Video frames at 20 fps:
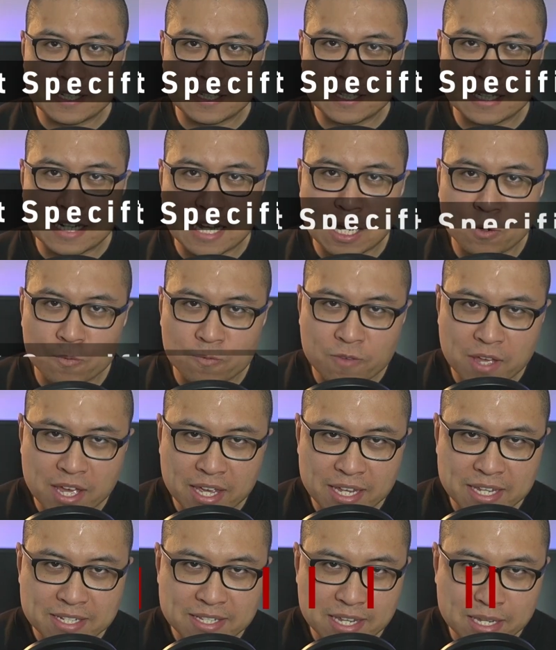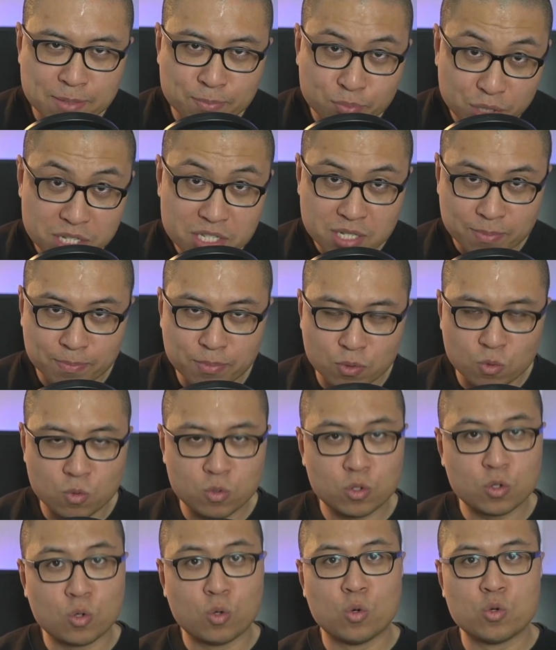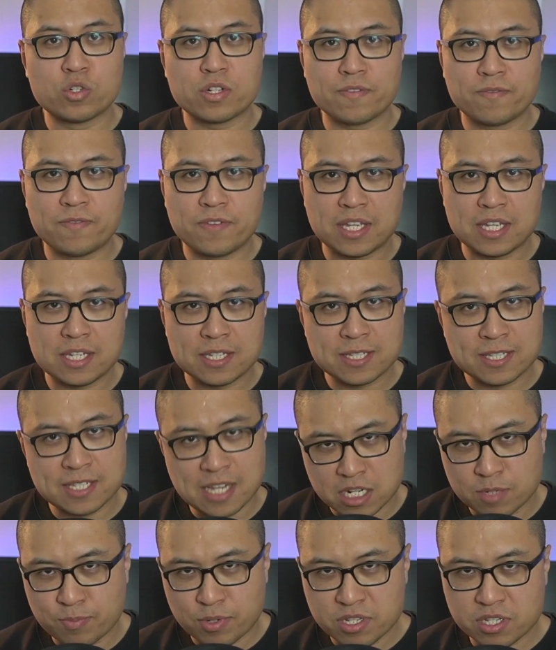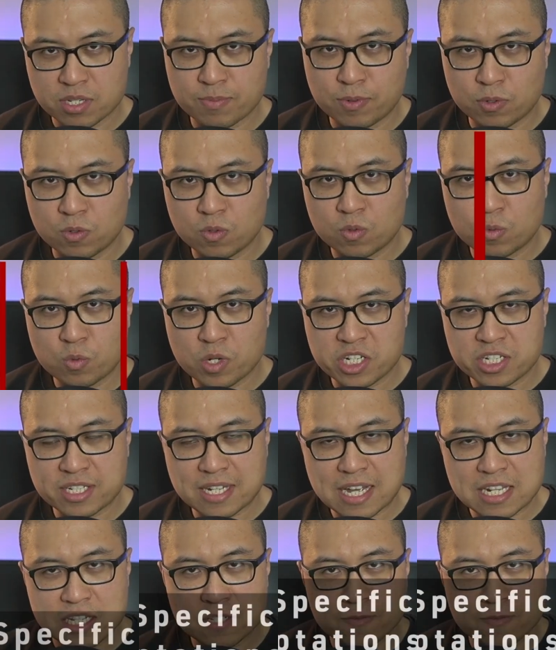Now, there is a principle called the S E D principle, which stands